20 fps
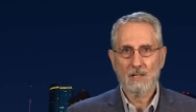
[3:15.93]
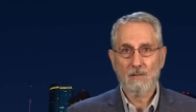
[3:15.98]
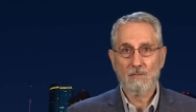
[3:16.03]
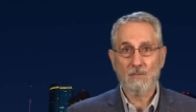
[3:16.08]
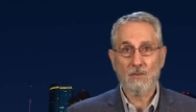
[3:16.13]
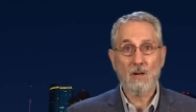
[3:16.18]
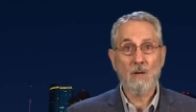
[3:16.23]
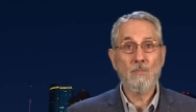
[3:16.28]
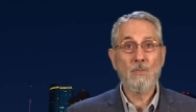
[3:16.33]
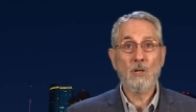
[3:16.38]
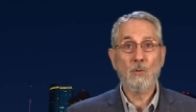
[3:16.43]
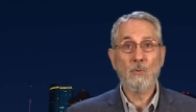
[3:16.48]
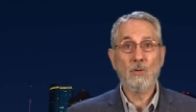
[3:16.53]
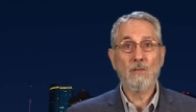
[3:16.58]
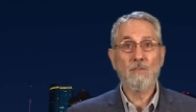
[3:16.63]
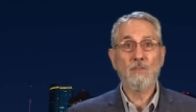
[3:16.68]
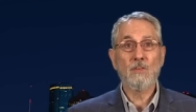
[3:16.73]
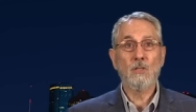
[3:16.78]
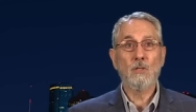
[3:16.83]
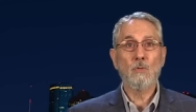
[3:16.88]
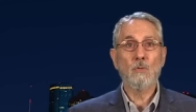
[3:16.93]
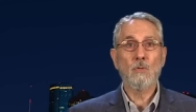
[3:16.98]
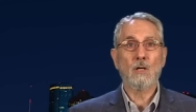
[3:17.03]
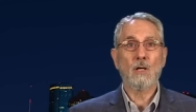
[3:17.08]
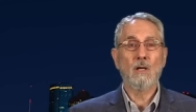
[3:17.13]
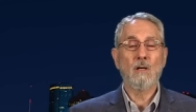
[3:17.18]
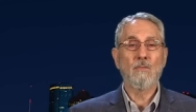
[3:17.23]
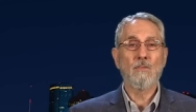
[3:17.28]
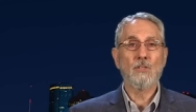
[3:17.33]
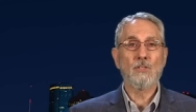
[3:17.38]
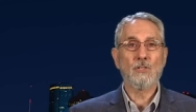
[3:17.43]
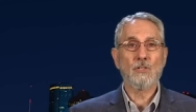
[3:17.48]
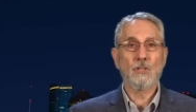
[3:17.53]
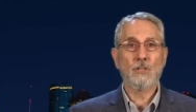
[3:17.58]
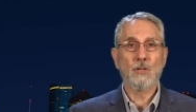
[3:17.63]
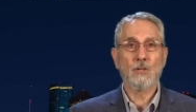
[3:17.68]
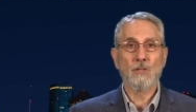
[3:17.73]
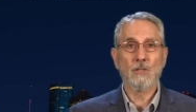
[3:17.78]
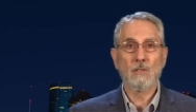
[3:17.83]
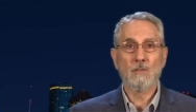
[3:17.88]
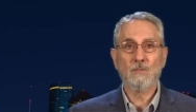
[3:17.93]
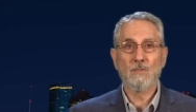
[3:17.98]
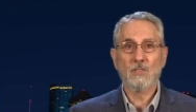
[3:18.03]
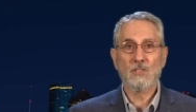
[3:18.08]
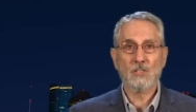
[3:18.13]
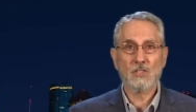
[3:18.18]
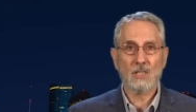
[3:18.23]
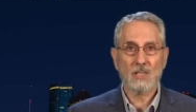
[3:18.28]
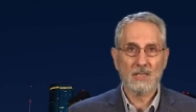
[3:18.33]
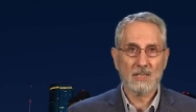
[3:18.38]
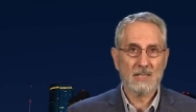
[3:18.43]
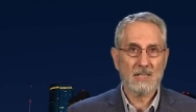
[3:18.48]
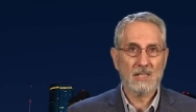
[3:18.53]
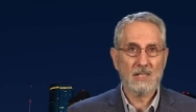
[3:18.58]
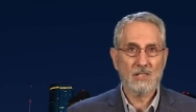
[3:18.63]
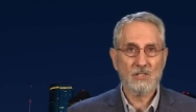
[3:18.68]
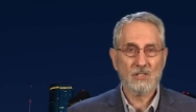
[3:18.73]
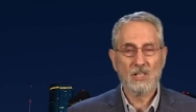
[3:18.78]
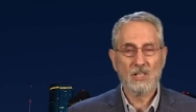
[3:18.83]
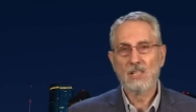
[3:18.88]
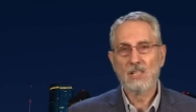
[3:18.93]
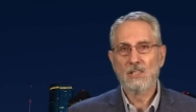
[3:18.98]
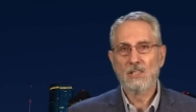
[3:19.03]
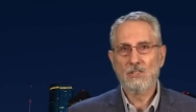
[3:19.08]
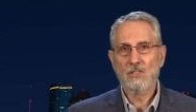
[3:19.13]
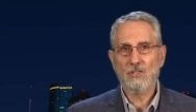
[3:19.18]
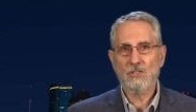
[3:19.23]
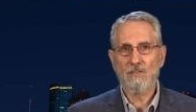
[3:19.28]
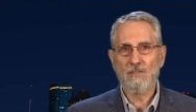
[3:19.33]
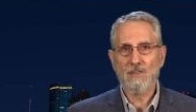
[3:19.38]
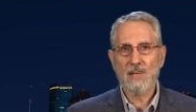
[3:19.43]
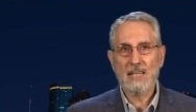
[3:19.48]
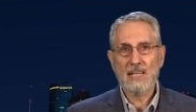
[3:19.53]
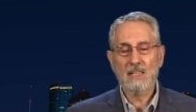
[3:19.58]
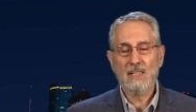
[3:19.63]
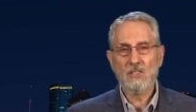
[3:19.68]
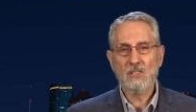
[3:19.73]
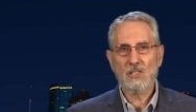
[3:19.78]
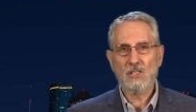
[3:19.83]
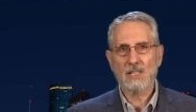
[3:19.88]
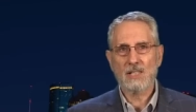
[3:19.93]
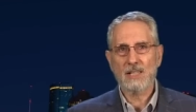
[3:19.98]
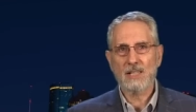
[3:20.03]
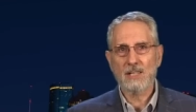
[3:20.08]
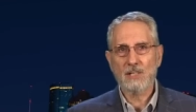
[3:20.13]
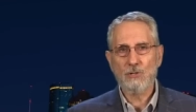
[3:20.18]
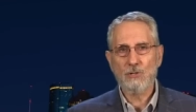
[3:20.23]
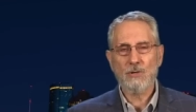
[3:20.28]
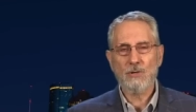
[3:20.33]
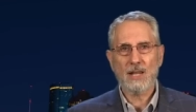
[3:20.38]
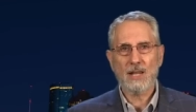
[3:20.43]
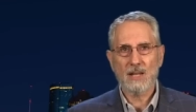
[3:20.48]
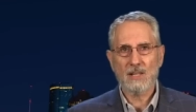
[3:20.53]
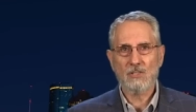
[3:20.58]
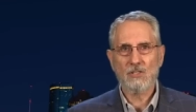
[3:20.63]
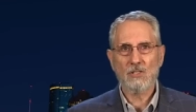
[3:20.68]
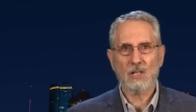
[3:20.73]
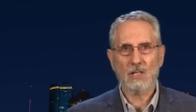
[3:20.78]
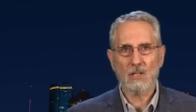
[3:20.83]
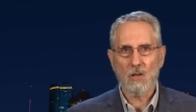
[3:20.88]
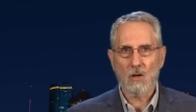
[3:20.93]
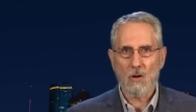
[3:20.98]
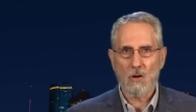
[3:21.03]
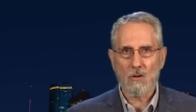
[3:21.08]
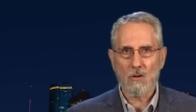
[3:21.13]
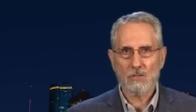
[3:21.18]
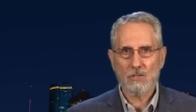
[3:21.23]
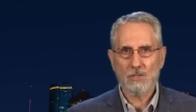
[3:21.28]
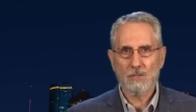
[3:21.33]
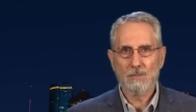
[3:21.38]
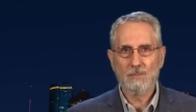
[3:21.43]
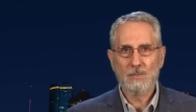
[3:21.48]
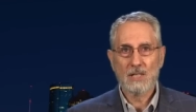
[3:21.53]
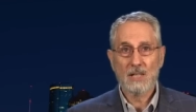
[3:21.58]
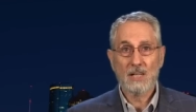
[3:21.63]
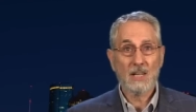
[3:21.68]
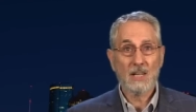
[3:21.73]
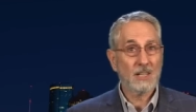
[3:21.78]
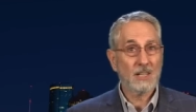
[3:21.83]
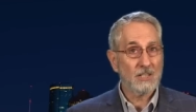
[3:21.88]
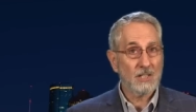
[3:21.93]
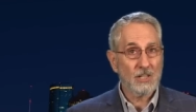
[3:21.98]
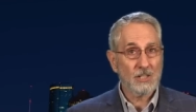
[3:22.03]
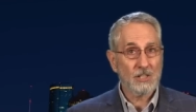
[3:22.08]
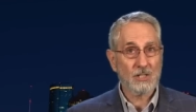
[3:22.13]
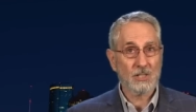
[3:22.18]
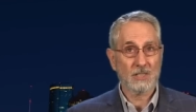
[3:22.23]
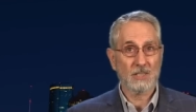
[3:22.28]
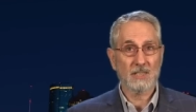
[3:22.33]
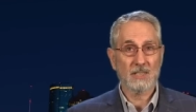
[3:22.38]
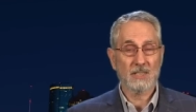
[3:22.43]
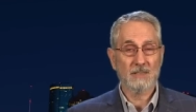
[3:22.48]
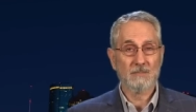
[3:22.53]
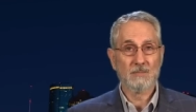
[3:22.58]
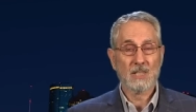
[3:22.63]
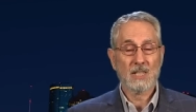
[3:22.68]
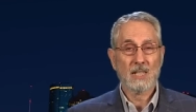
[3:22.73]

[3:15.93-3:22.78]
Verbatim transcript: from the review of the secure facilities surveillance and entry exit logs. Additionally,